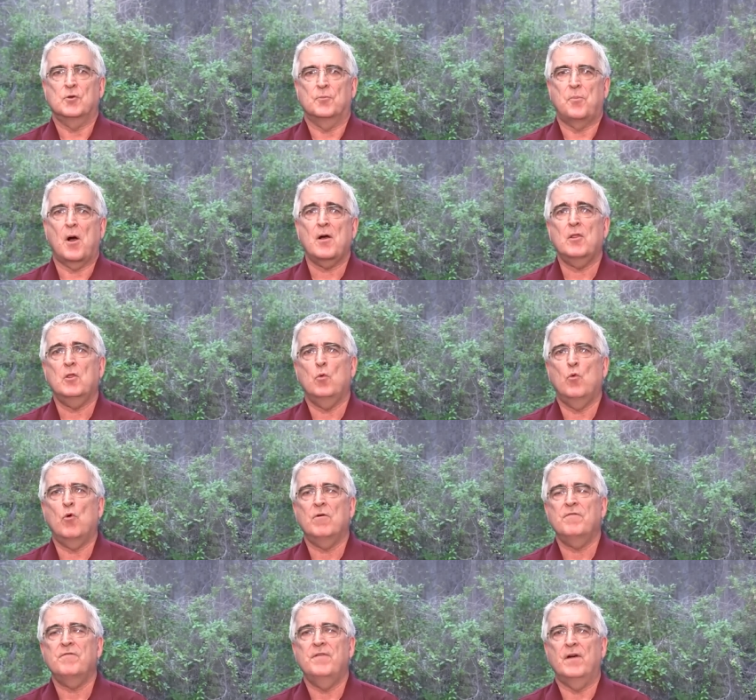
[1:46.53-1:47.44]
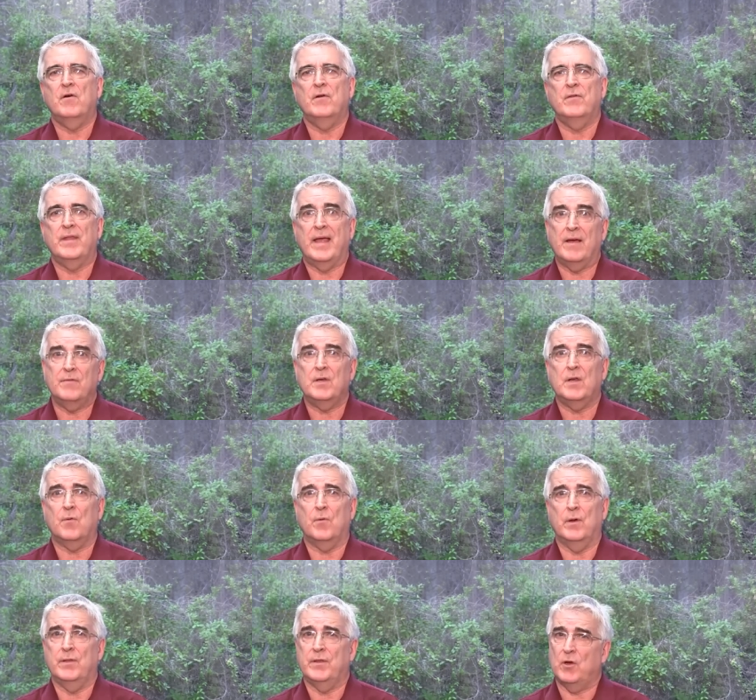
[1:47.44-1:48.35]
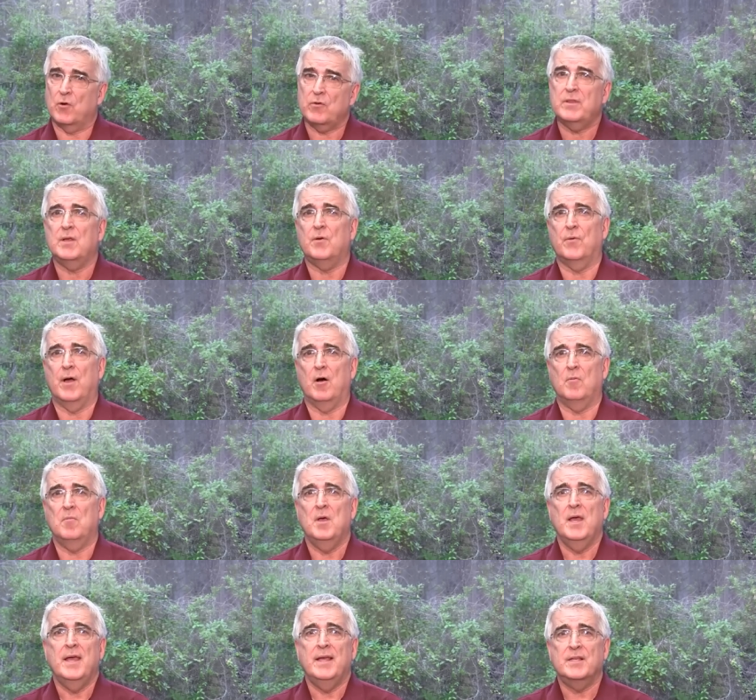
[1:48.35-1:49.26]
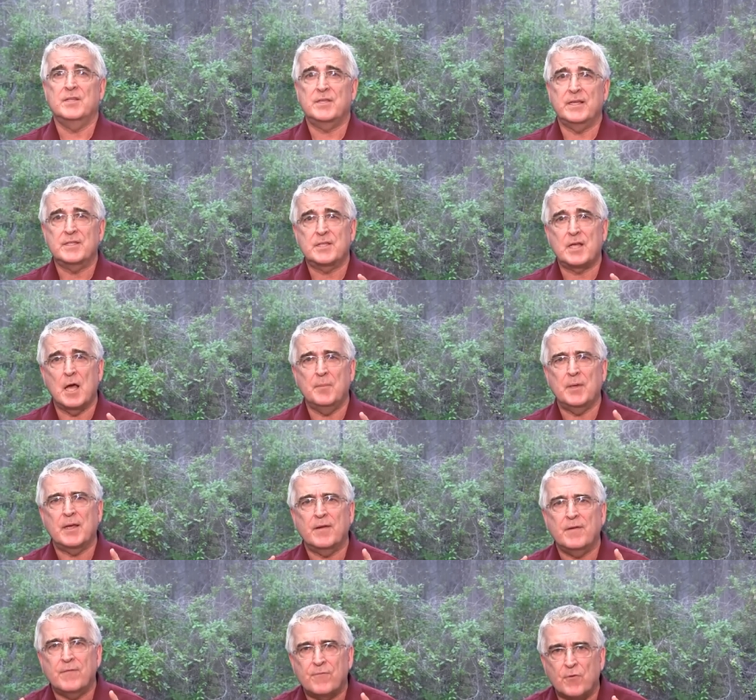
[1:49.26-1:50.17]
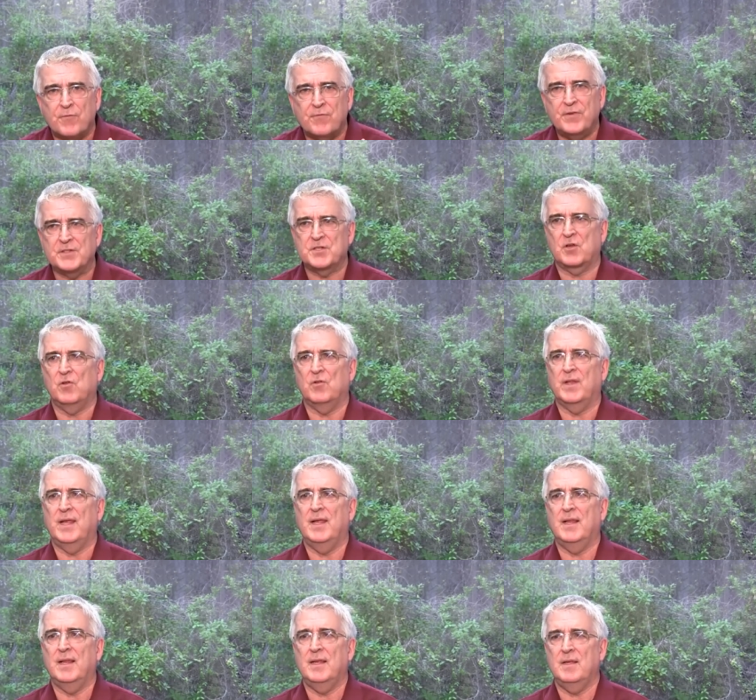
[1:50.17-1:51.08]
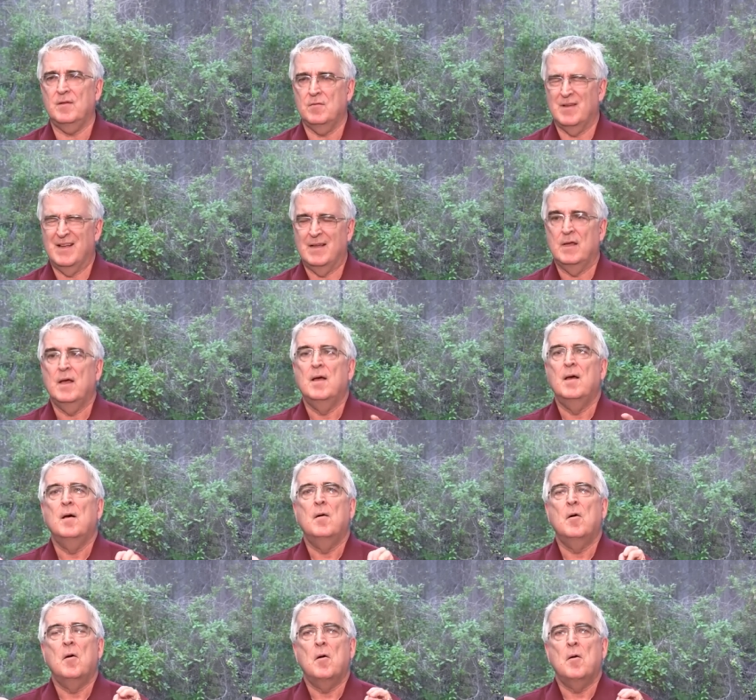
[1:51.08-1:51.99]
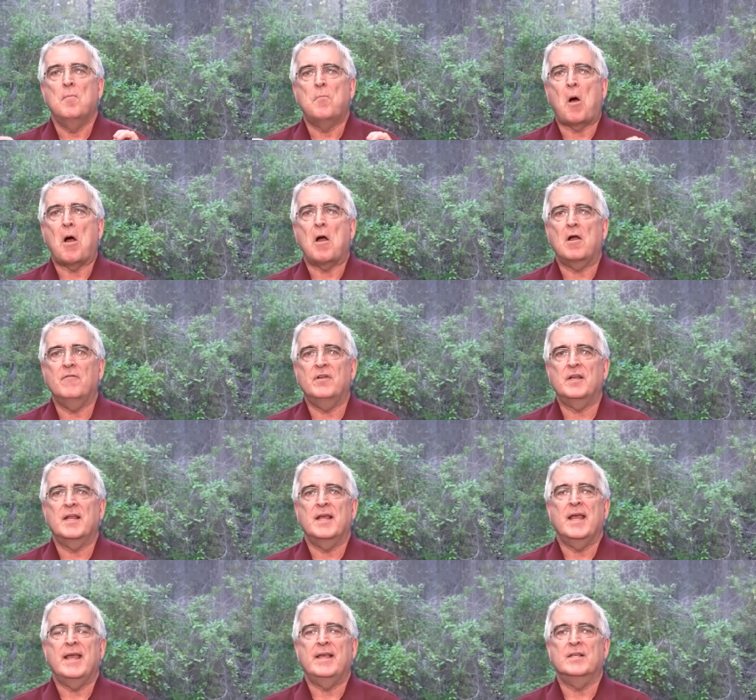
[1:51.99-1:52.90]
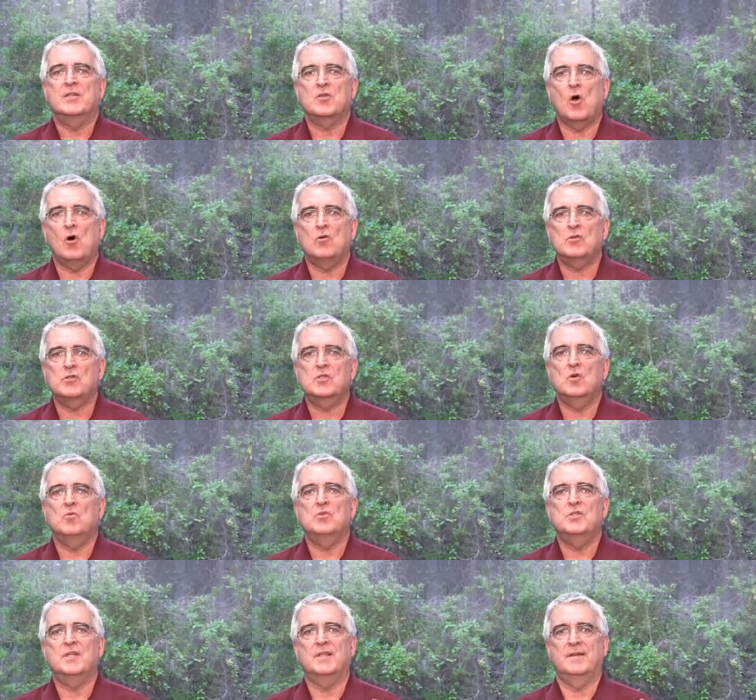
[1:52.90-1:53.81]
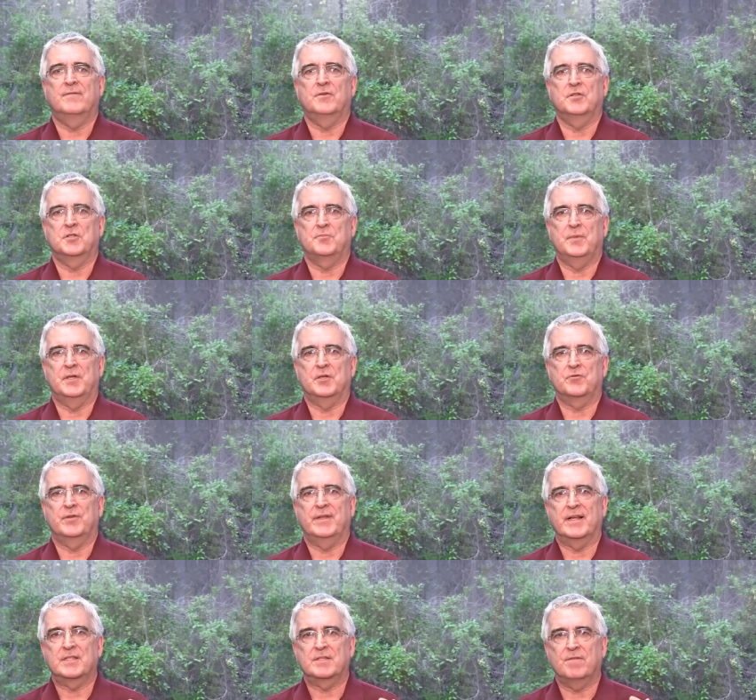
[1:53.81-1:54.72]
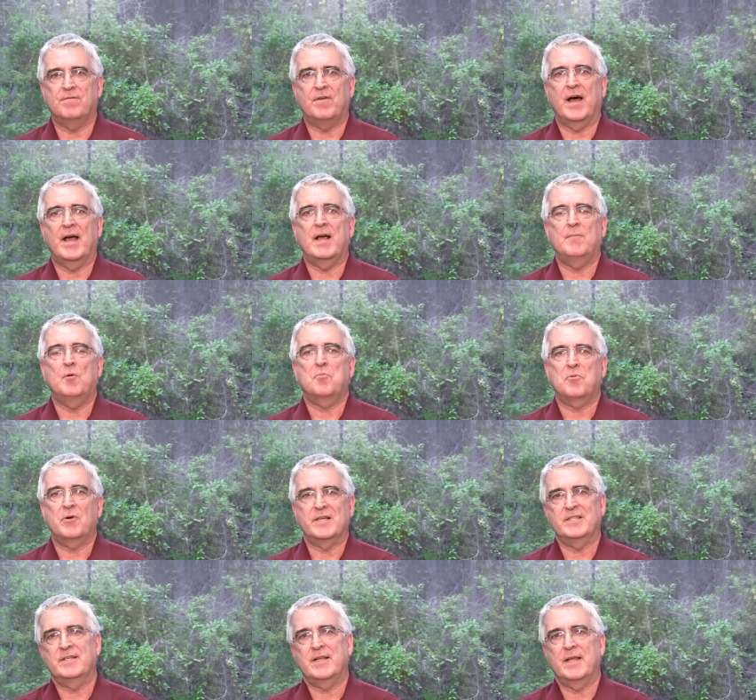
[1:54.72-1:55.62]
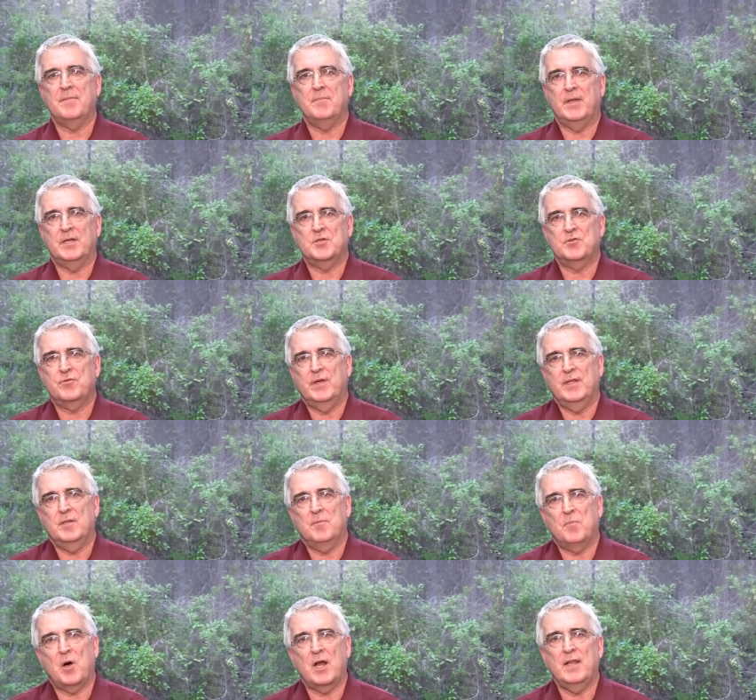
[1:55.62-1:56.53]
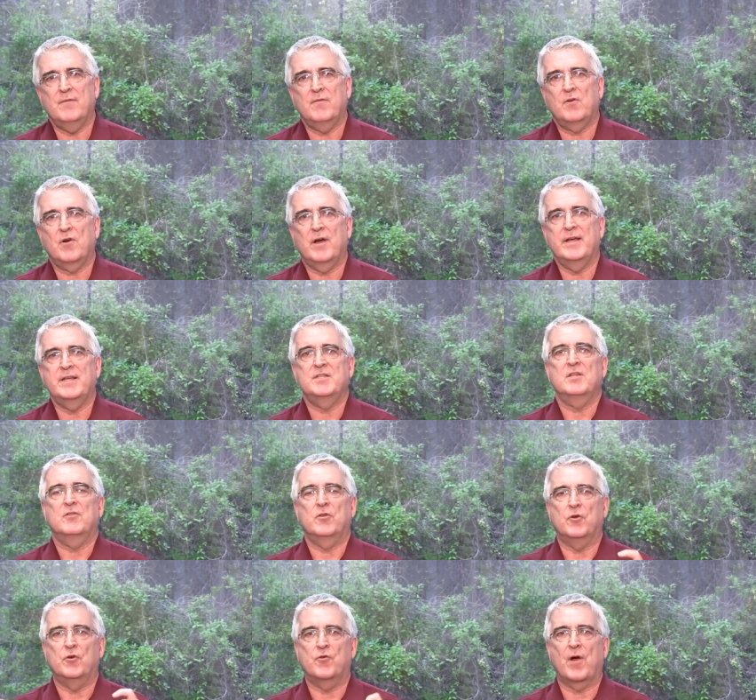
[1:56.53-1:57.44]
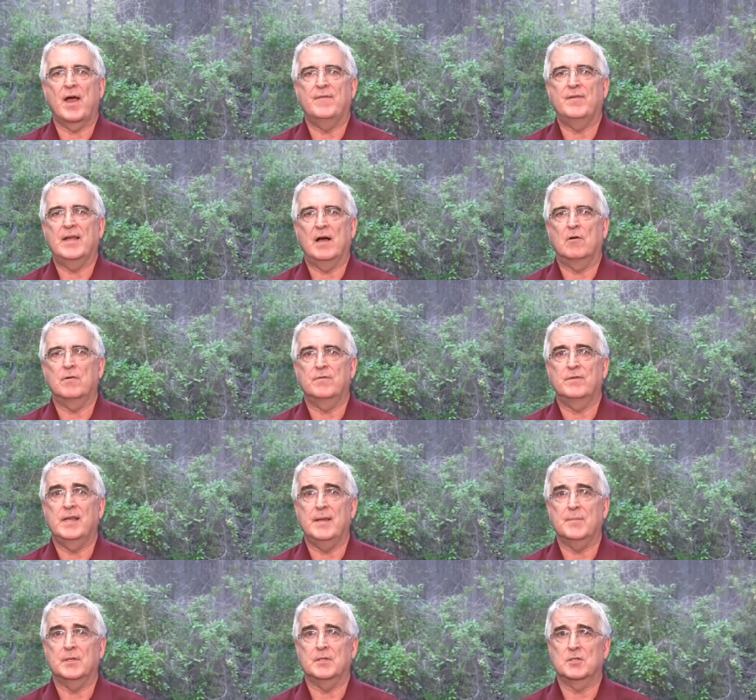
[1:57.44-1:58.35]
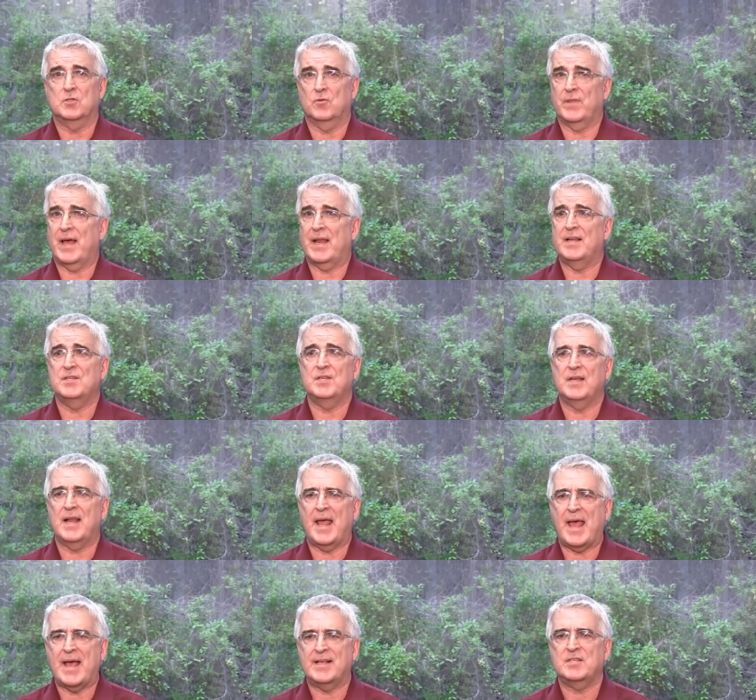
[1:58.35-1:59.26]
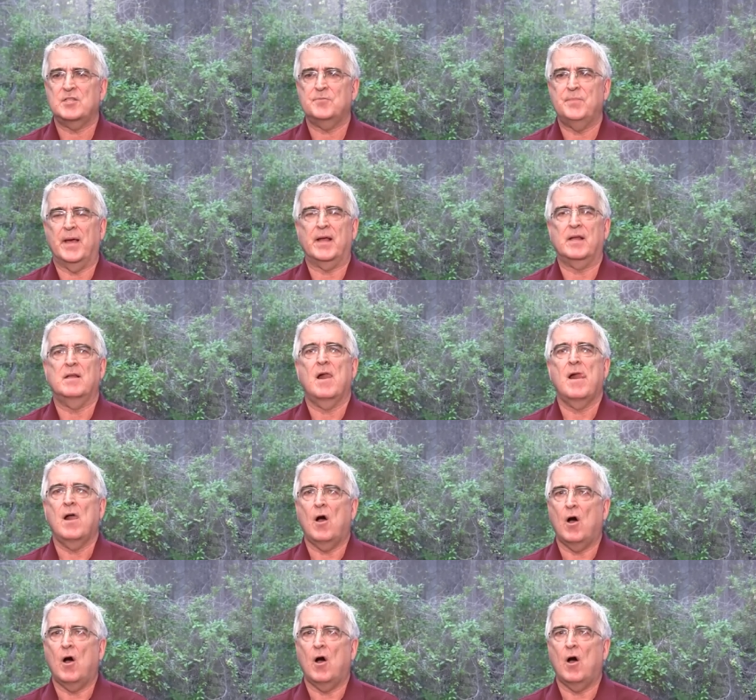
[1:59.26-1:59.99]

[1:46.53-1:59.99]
so part of the warfare in the heavenly, in the earthly realm is, is coming for physical healing. Part of it is also deliverance ministry. That's a viable present day ministry in the body of Christ, the driving out of demons. So that is an aspect